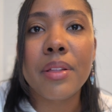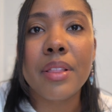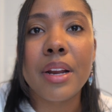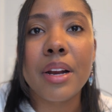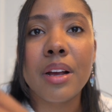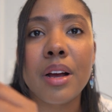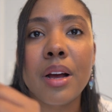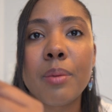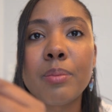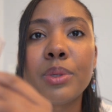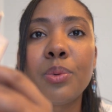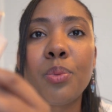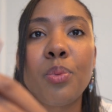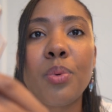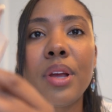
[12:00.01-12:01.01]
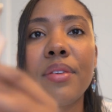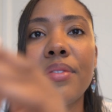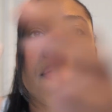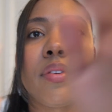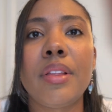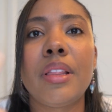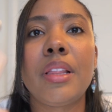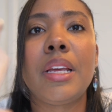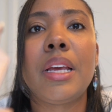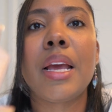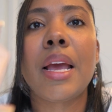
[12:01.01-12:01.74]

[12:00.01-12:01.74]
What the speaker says: that it comes with the